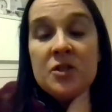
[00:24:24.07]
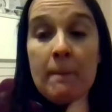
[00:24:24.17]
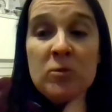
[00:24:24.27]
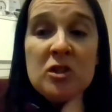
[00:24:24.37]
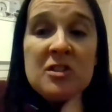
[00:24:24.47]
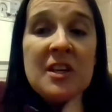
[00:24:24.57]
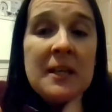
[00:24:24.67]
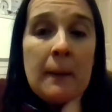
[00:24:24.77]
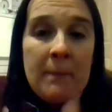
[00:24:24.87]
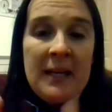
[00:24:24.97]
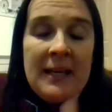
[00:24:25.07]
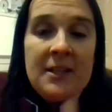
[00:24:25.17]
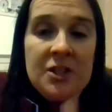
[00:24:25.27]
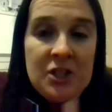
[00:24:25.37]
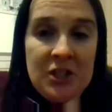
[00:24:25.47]
So just like a
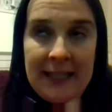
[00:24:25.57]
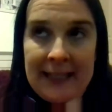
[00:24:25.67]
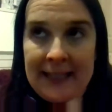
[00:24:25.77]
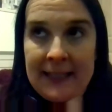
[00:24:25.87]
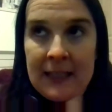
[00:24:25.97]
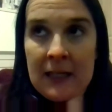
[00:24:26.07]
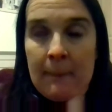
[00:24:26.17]
PhD